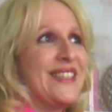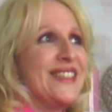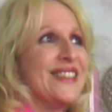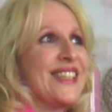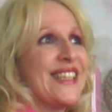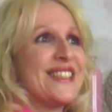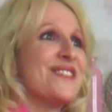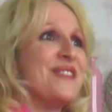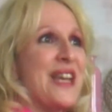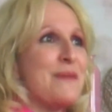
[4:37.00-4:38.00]
and like
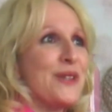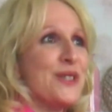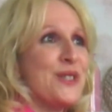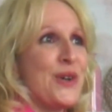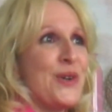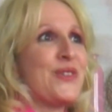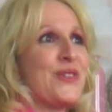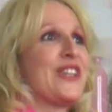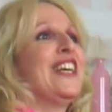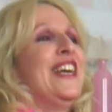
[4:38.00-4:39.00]
some neighbors
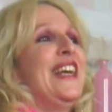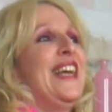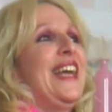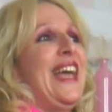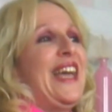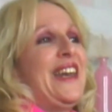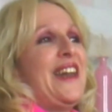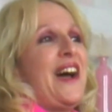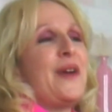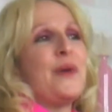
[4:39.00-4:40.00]
over.
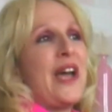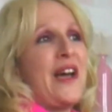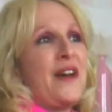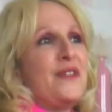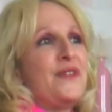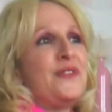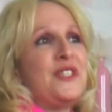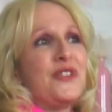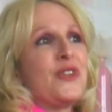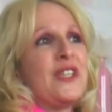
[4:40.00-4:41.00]
And I would have
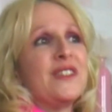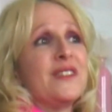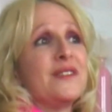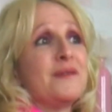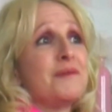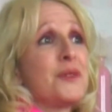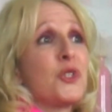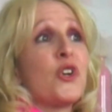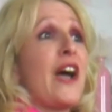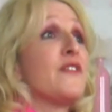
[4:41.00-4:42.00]
different
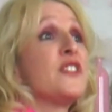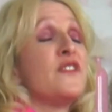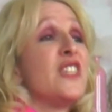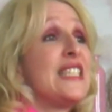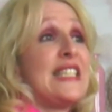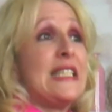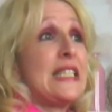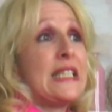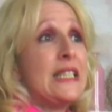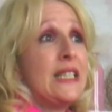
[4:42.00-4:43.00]
crafts of the
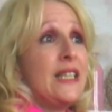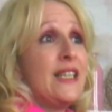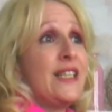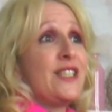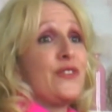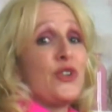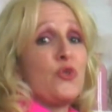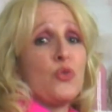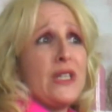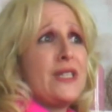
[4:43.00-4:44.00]
season,
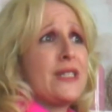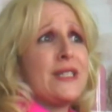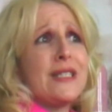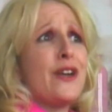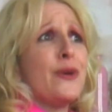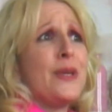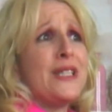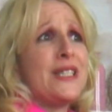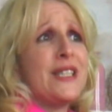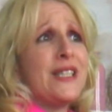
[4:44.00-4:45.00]
different wreaths and
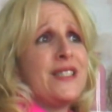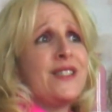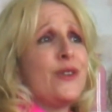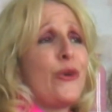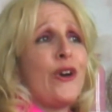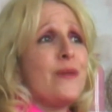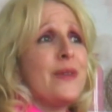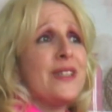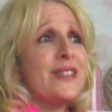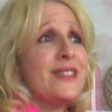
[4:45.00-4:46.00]
centerpieces and
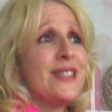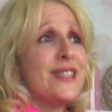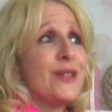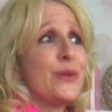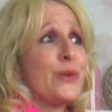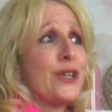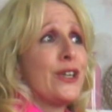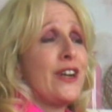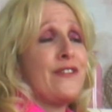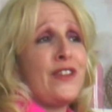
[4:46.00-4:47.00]
ornaments that
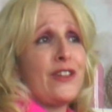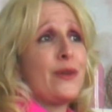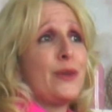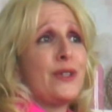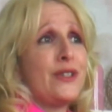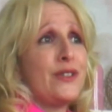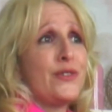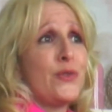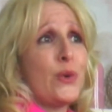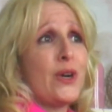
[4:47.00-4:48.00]
were
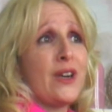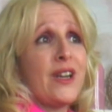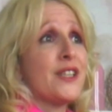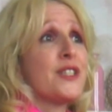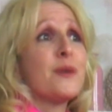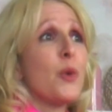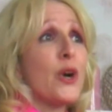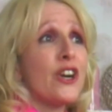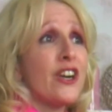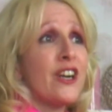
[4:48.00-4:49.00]
available for custom
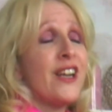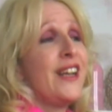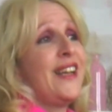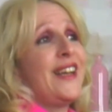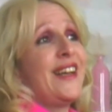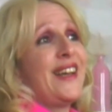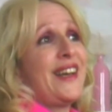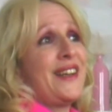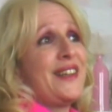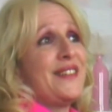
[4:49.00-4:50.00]
order.
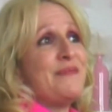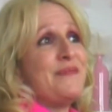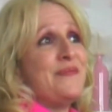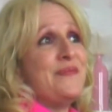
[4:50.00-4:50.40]
And